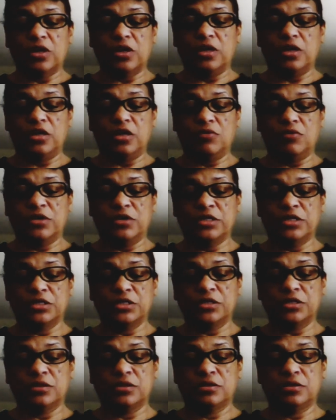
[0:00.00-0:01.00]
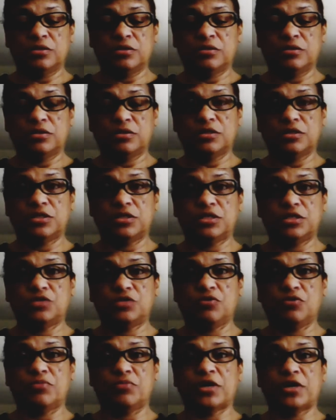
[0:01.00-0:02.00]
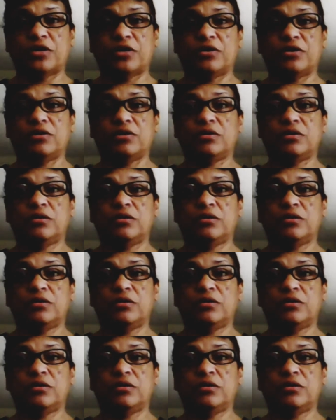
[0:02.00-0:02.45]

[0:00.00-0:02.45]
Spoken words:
anyways, she's doing better.